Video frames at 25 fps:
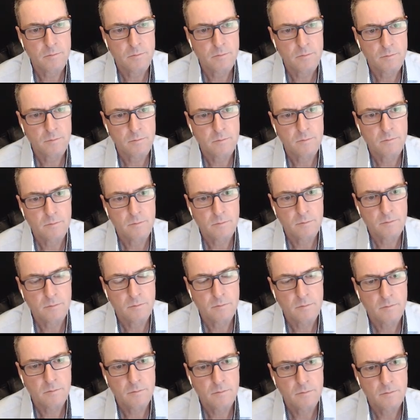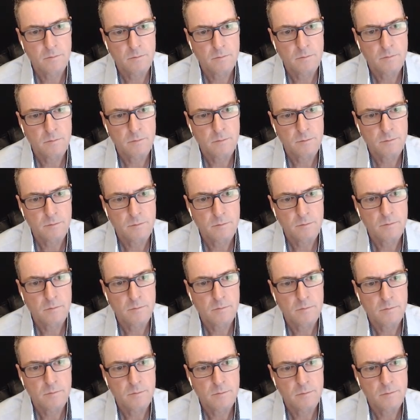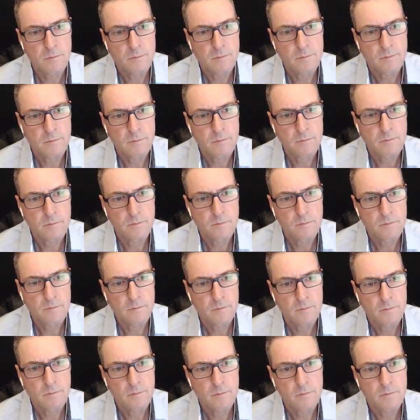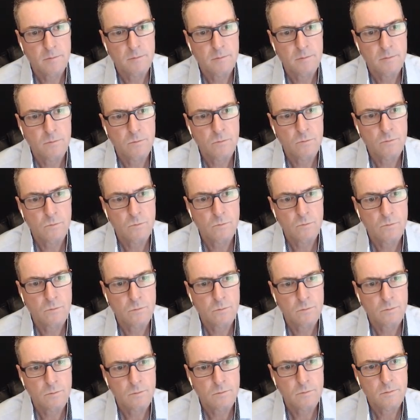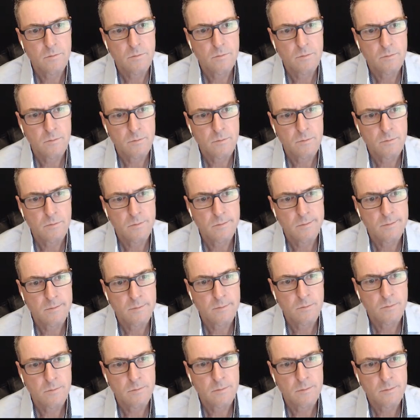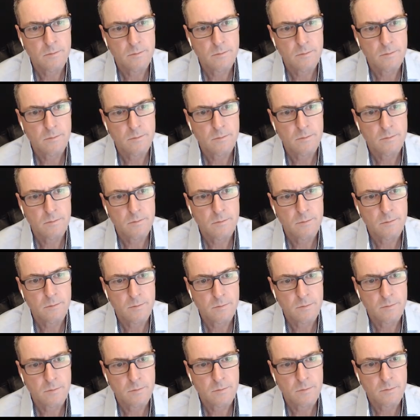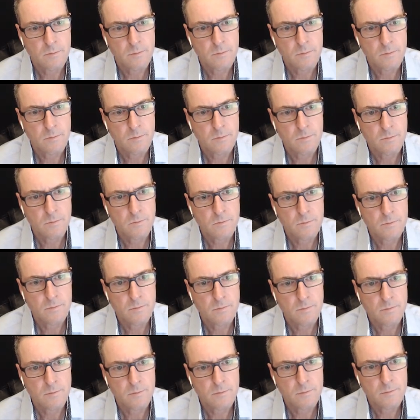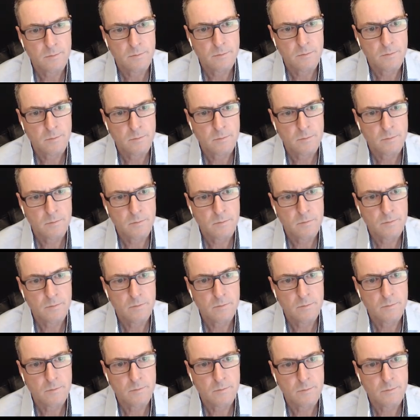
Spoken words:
(silent)